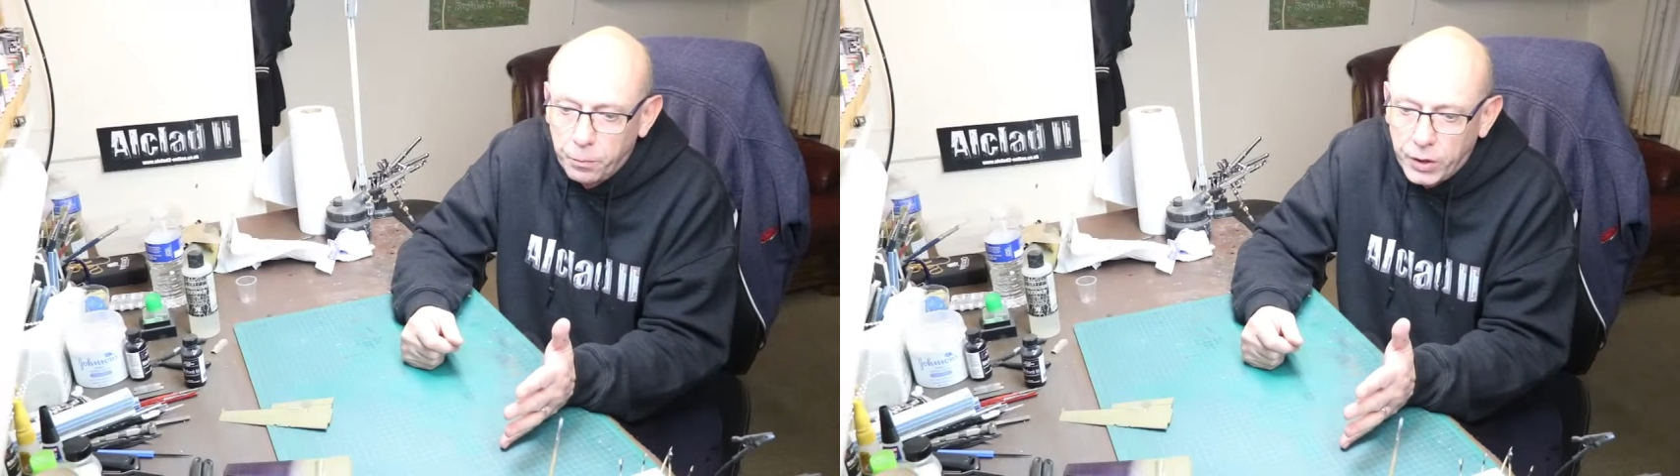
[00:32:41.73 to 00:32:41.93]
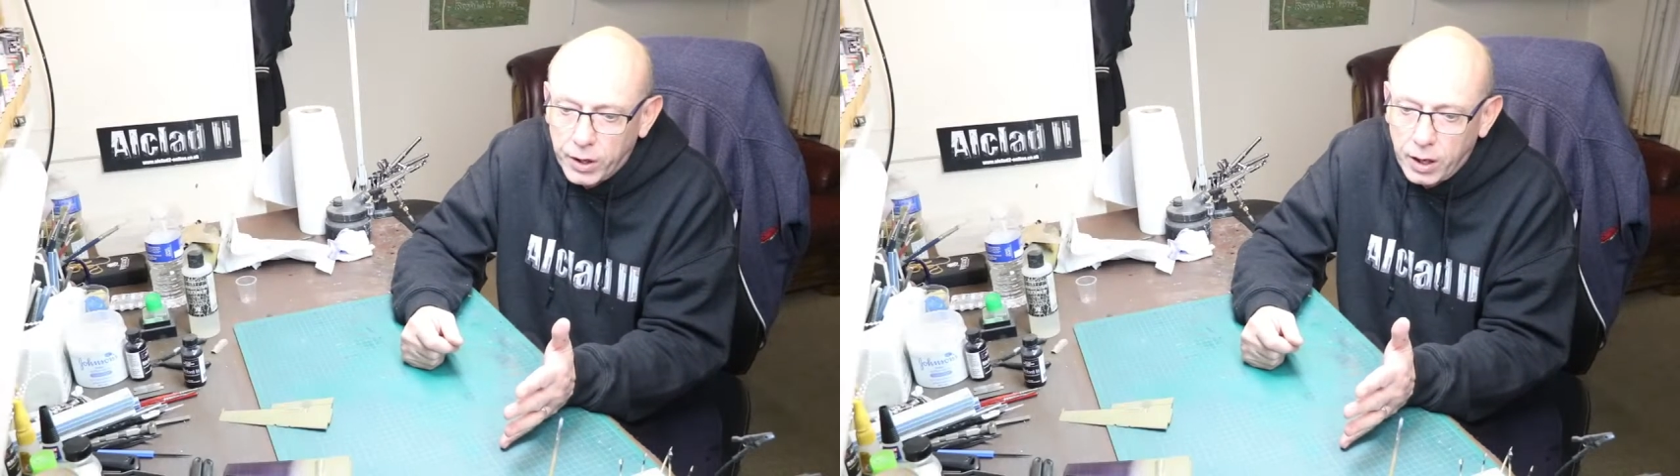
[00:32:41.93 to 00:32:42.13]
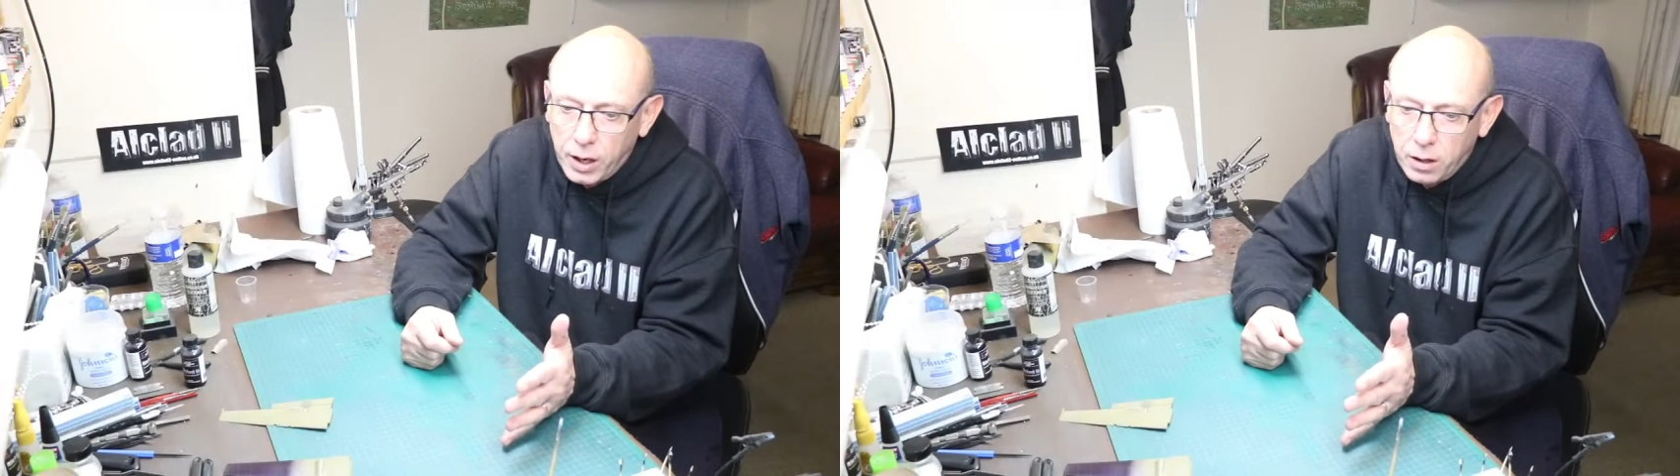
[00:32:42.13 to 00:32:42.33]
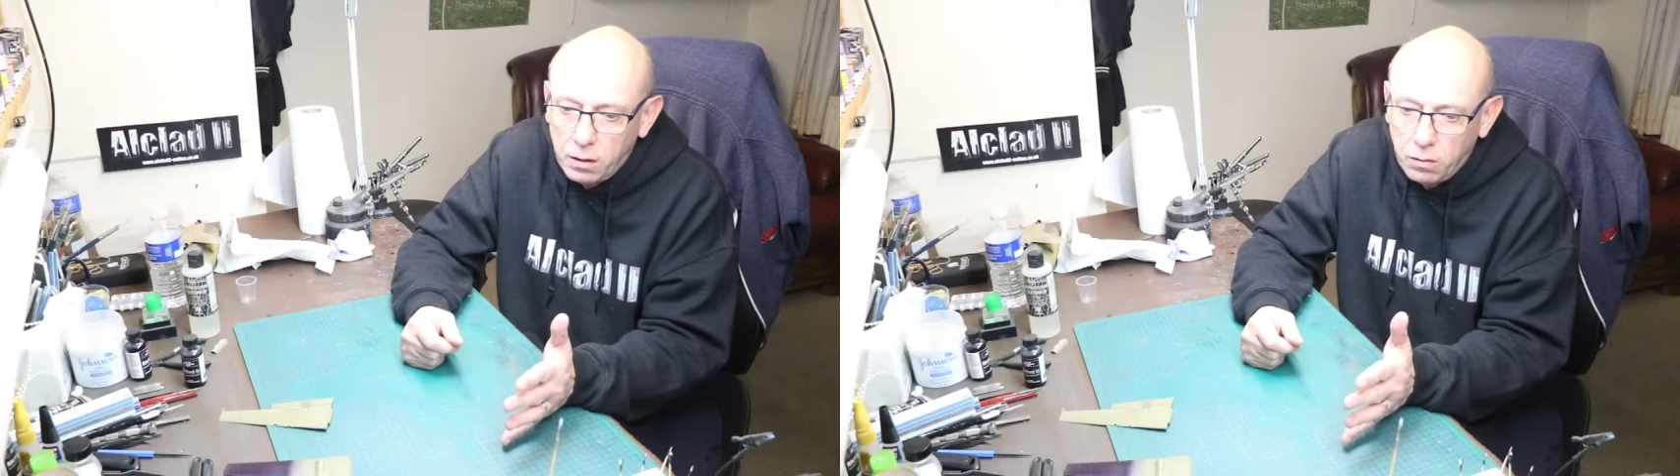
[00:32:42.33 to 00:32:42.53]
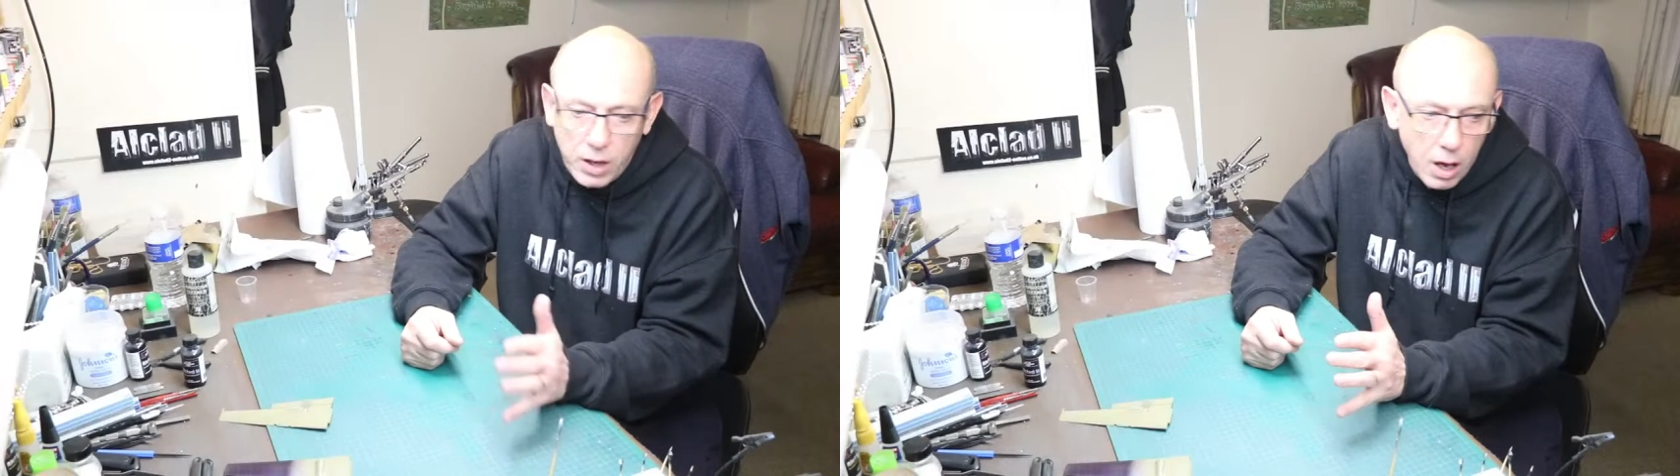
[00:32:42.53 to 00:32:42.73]
the
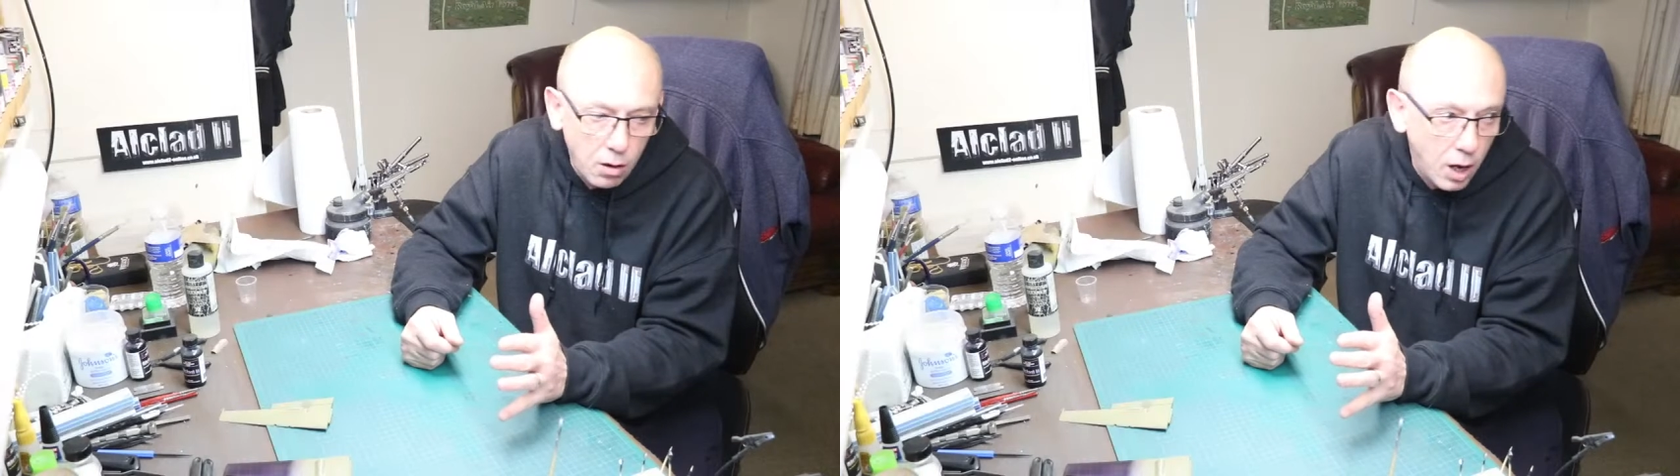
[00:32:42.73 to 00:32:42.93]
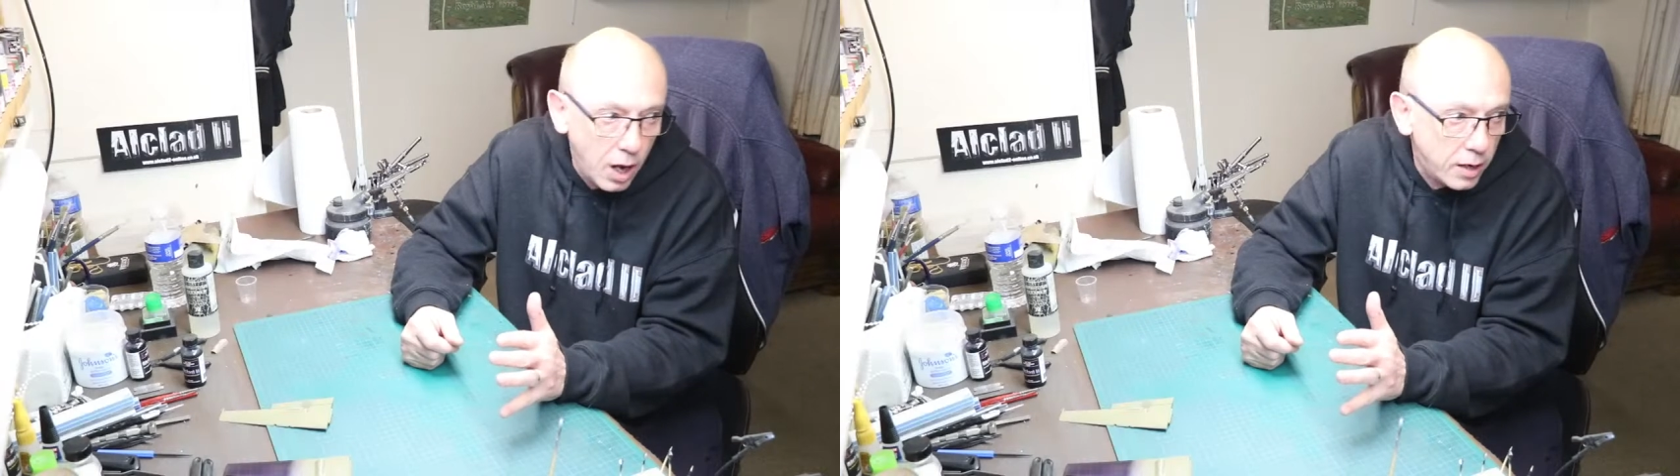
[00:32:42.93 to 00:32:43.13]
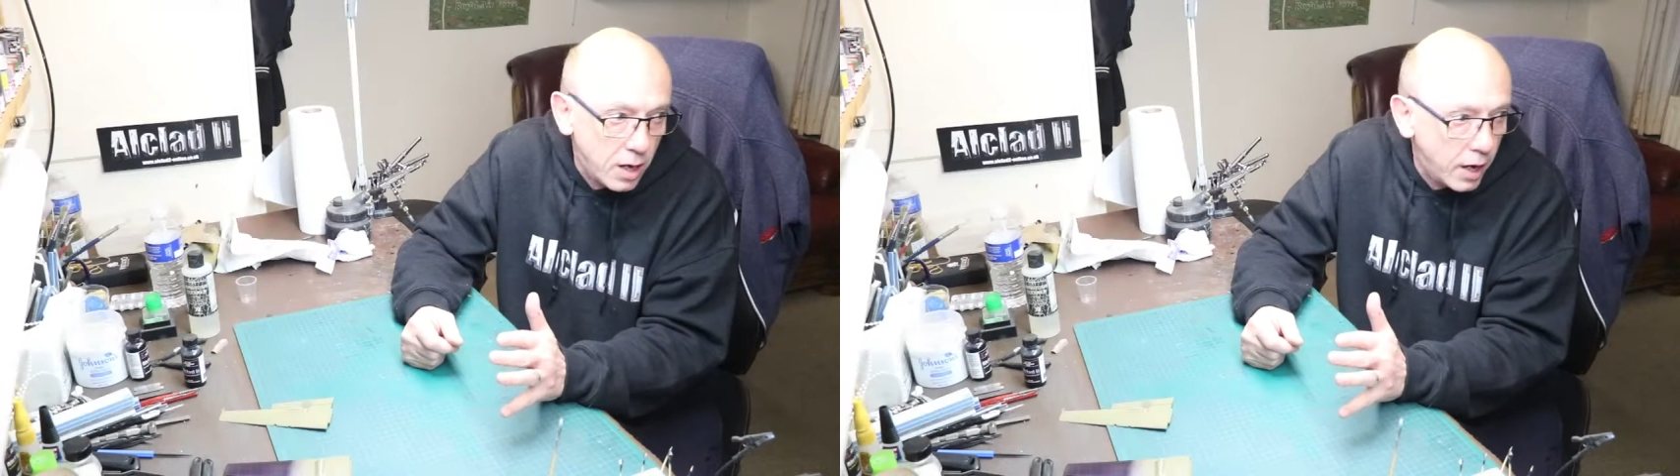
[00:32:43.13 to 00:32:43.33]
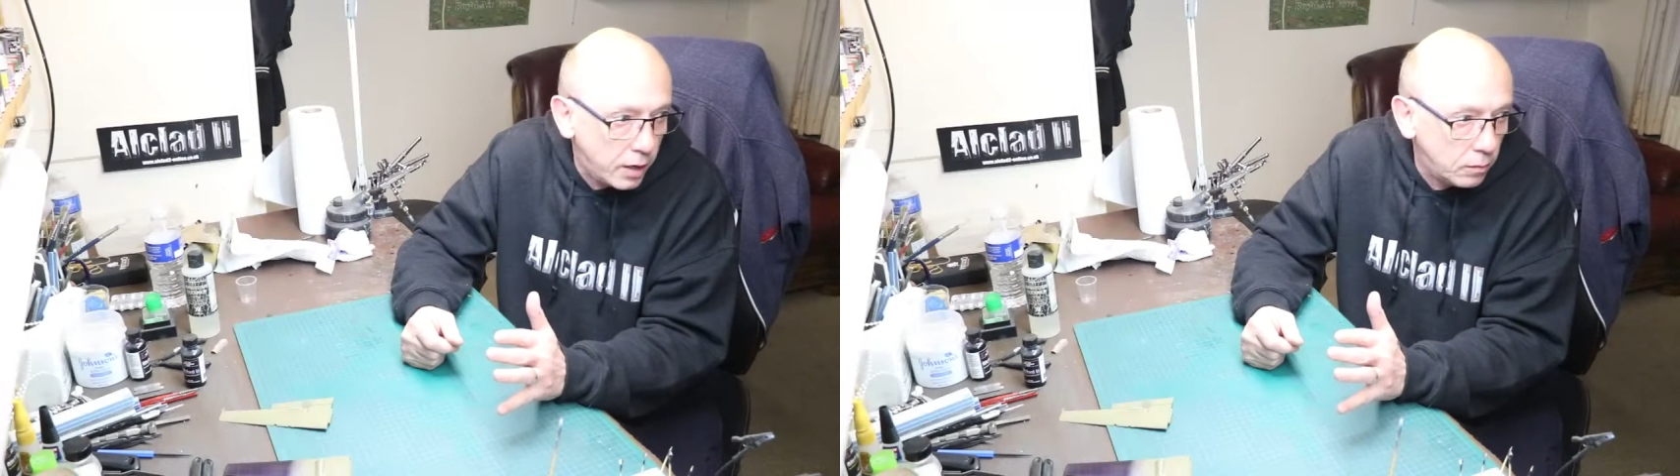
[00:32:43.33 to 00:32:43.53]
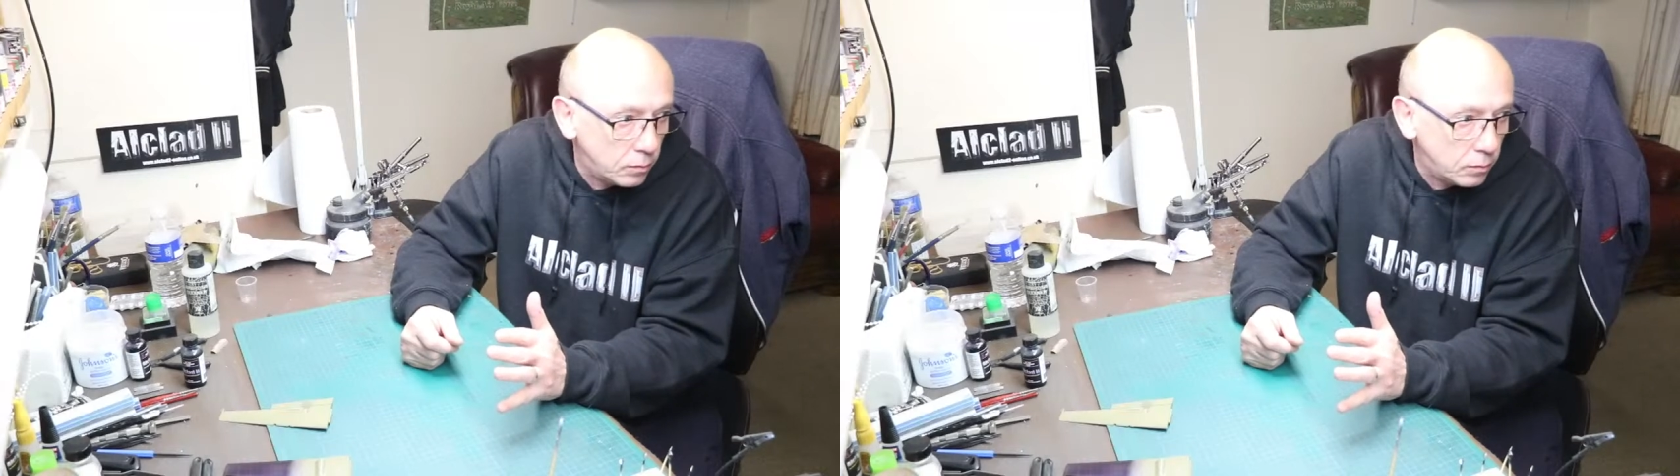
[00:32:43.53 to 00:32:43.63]
Alclad gang